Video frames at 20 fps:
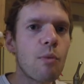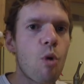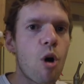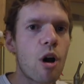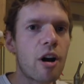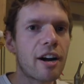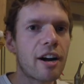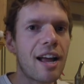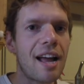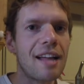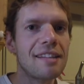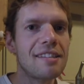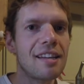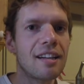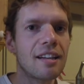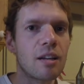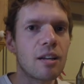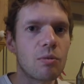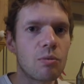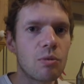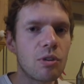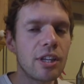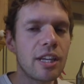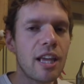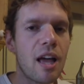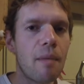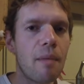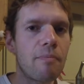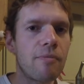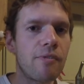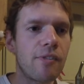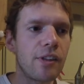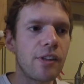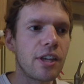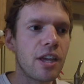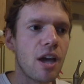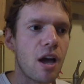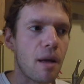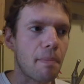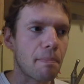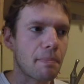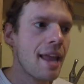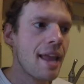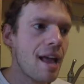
in water content can really help fill you up.